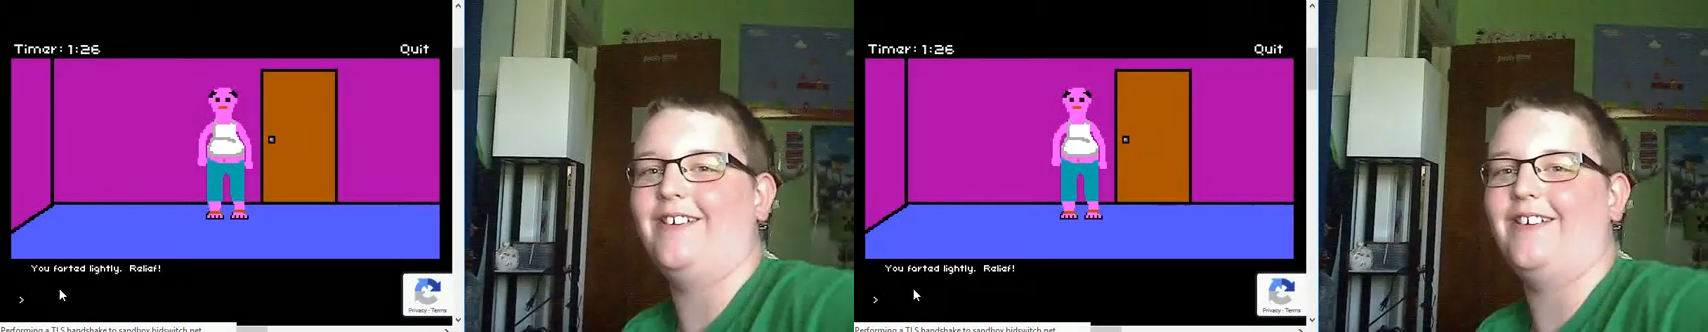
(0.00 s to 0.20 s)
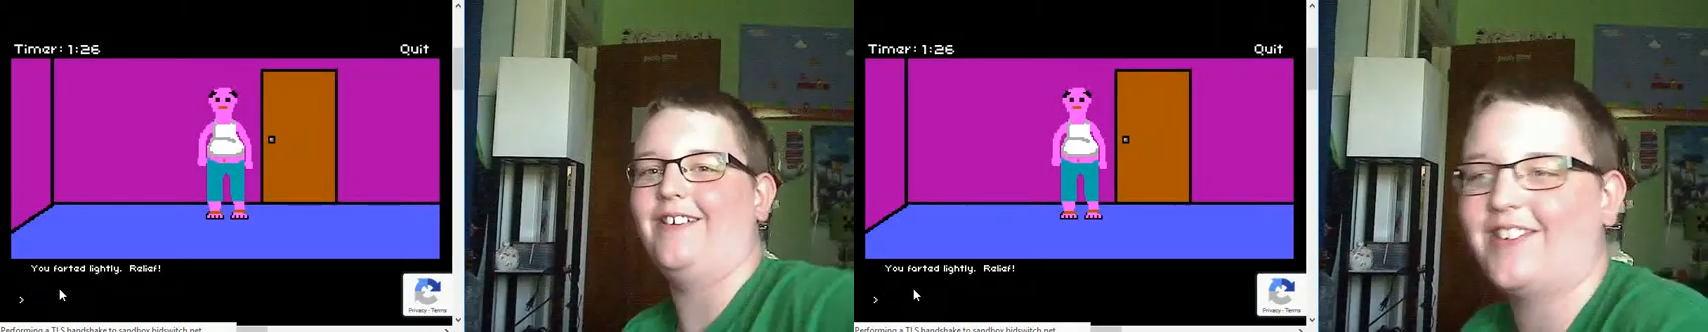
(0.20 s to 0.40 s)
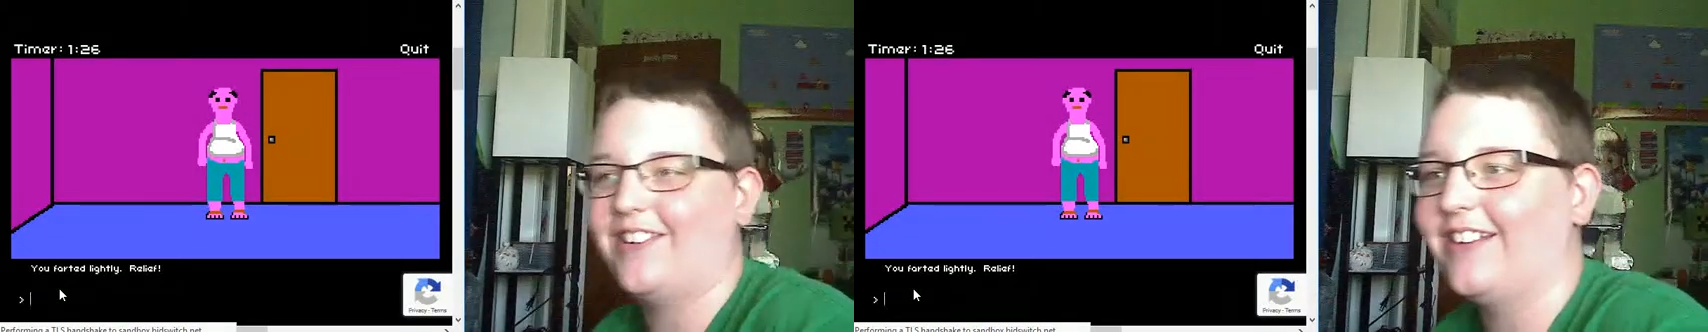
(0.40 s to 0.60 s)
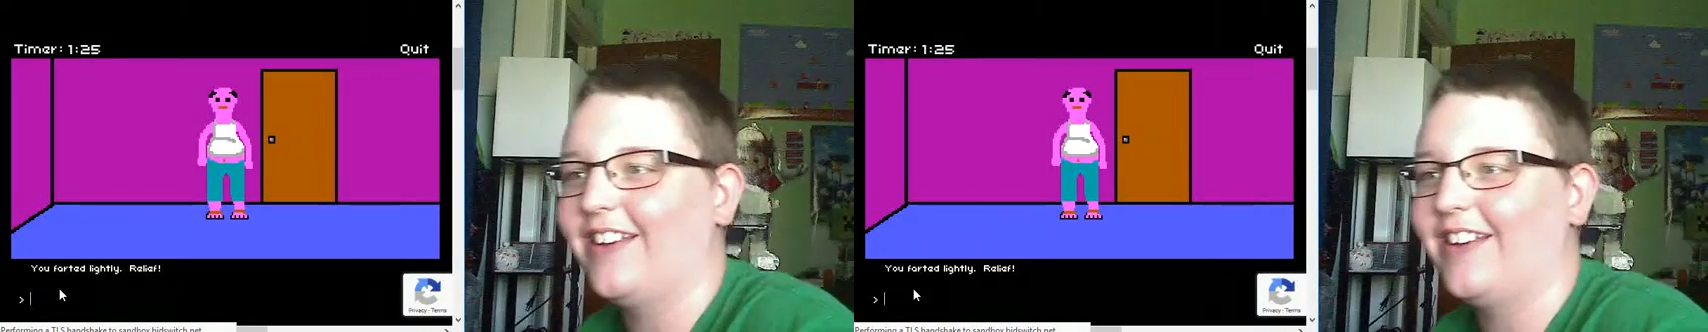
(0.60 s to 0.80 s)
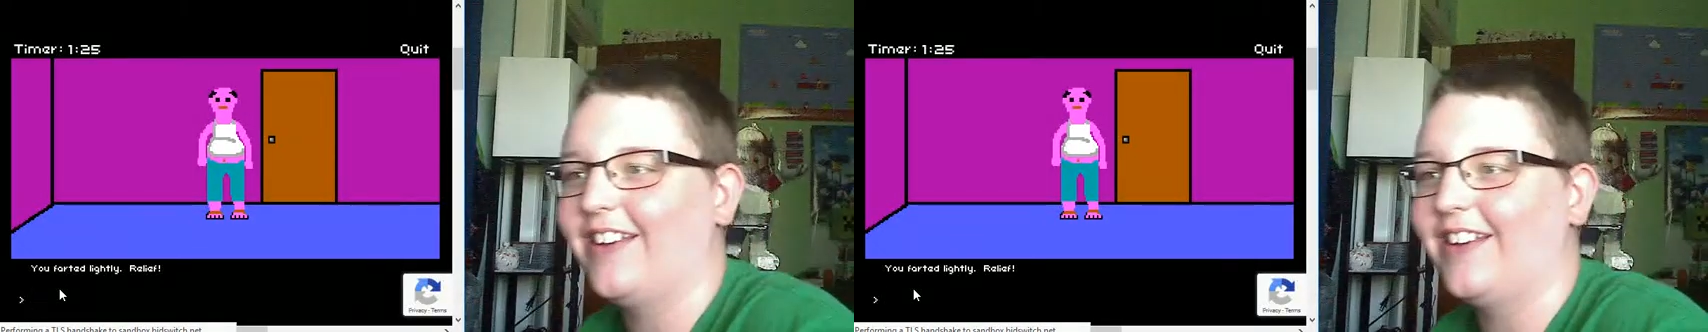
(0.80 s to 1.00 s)
just-
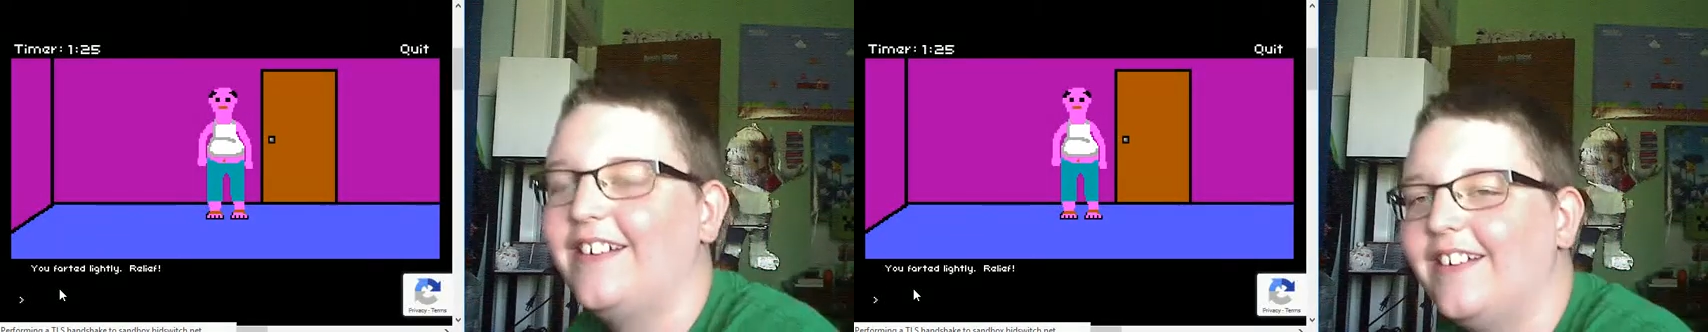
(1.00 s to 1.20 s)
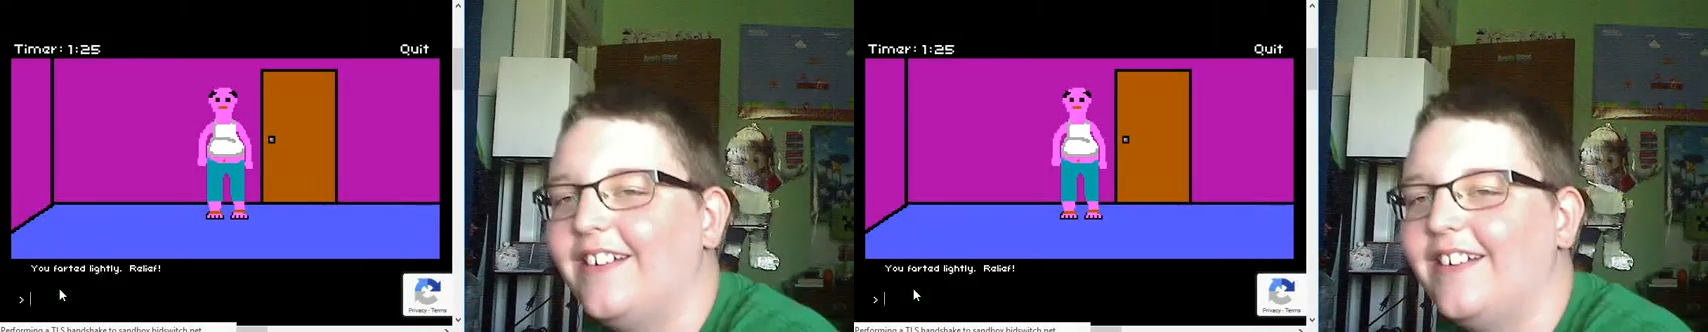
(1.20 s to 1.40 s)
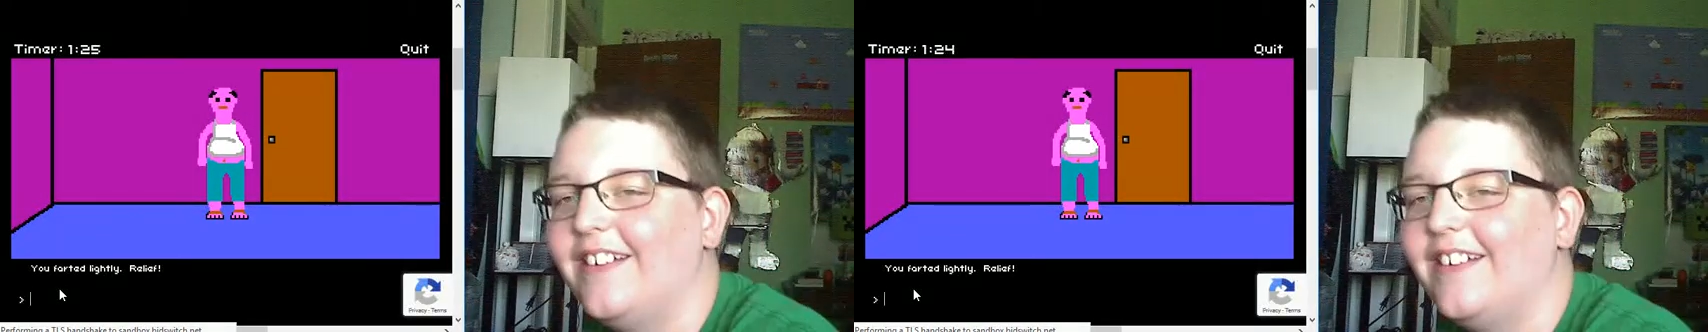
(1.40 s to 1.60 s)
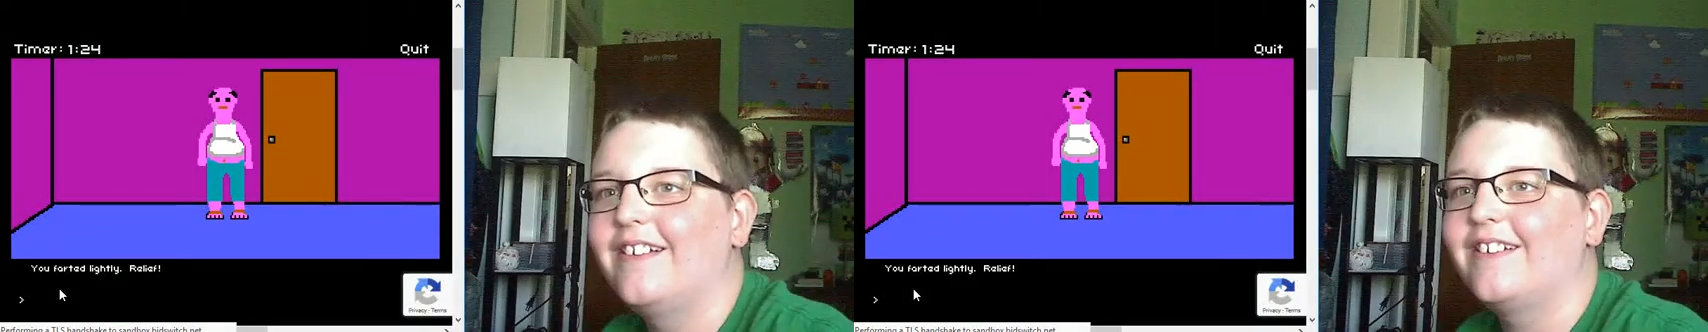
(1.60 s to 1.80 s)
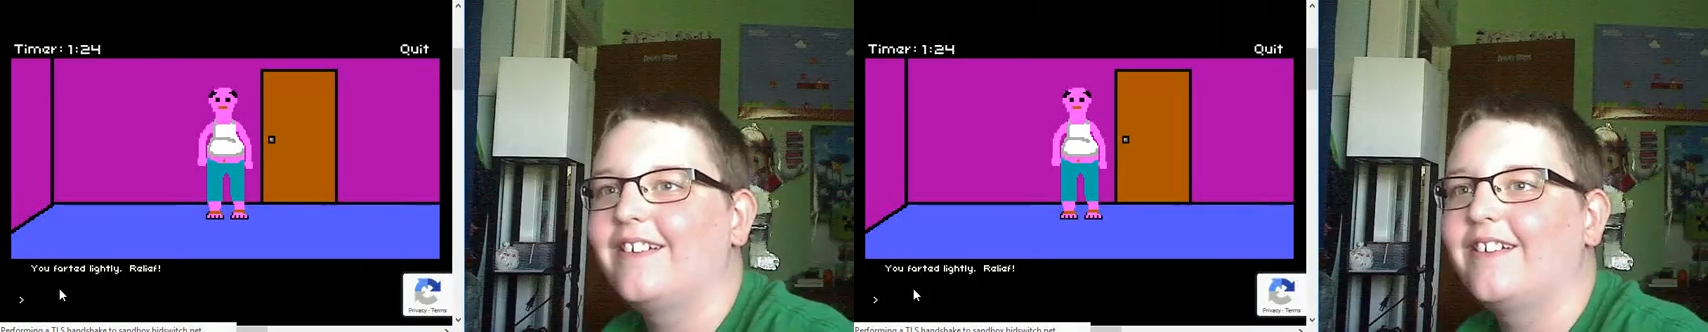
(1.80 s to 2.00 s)
okay.
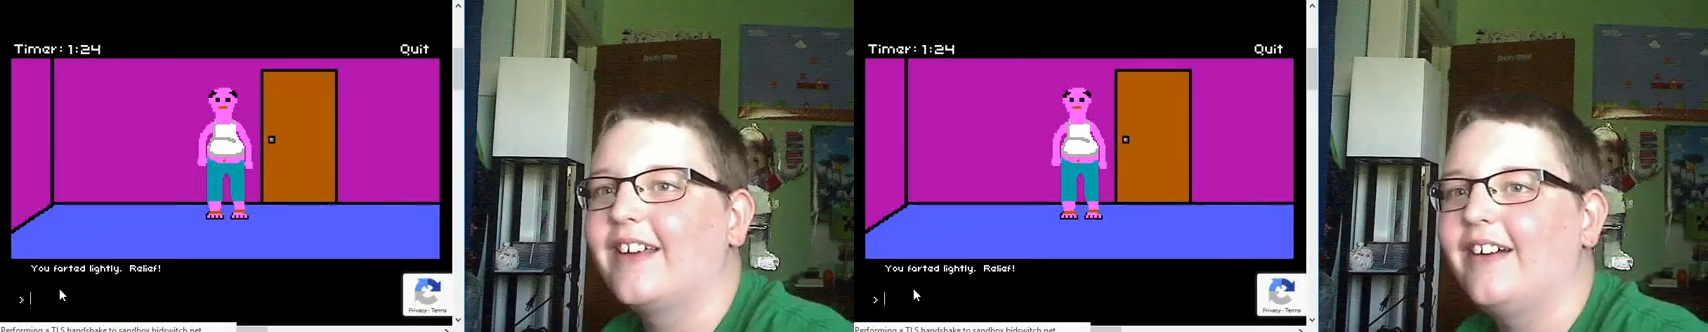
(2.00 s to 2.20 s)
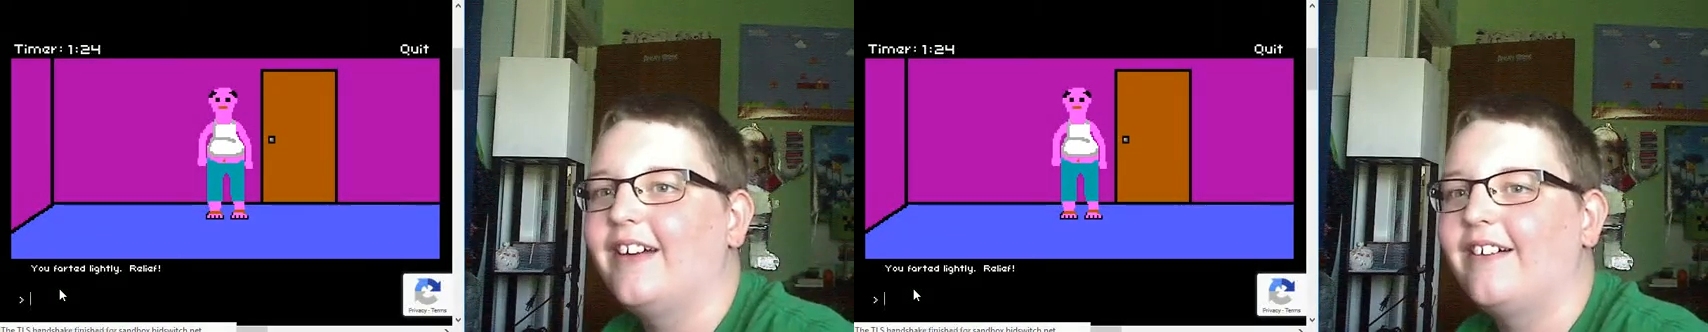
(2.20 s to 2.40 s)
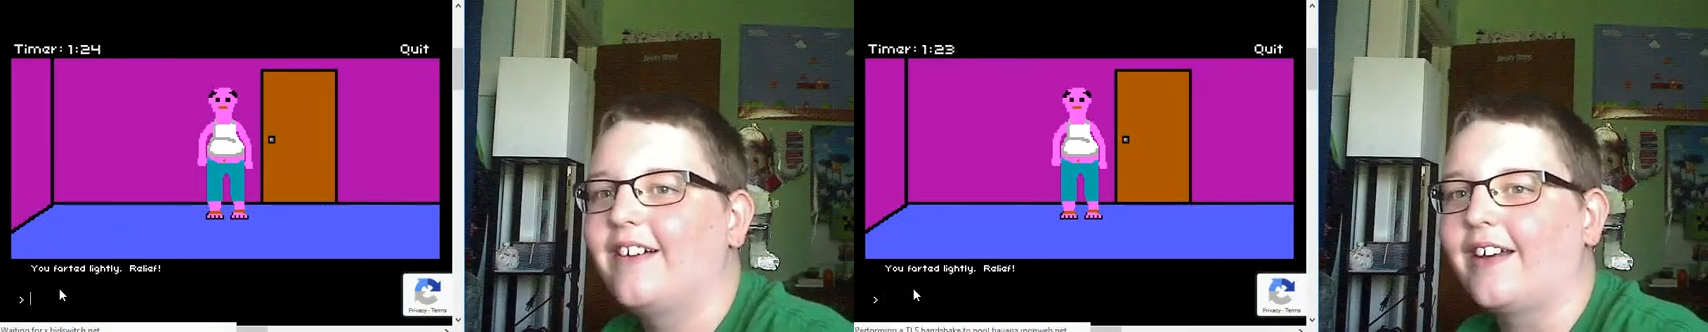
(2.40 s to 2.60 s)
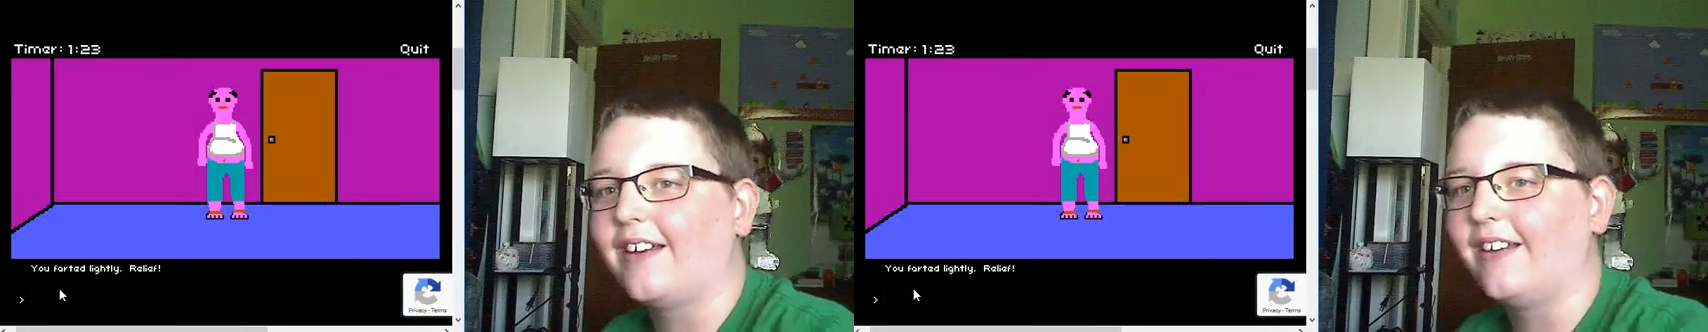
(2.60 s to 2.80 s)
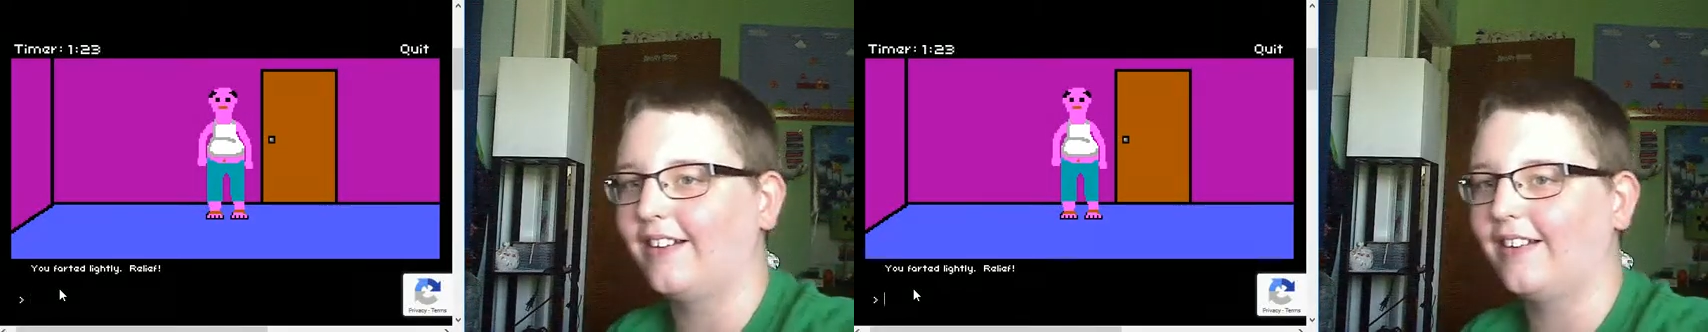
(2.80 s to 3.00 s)
Okay,
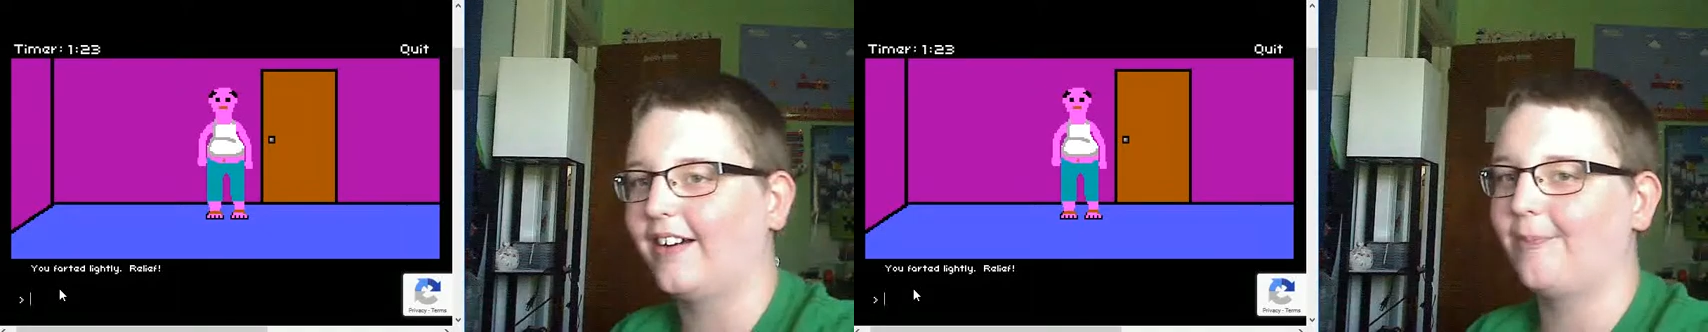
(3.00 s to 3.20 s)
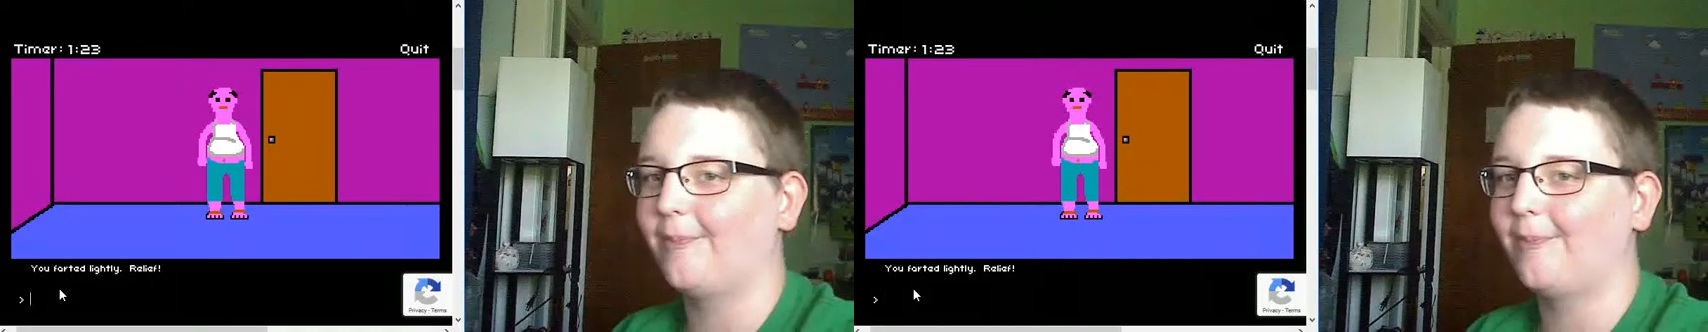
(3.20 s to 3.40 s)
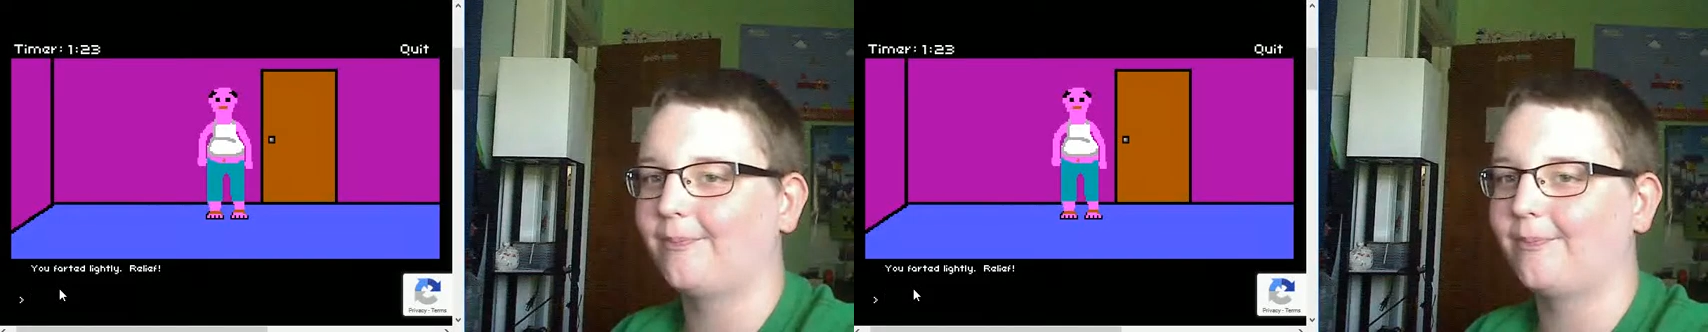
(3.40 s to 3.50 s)
okay. Um...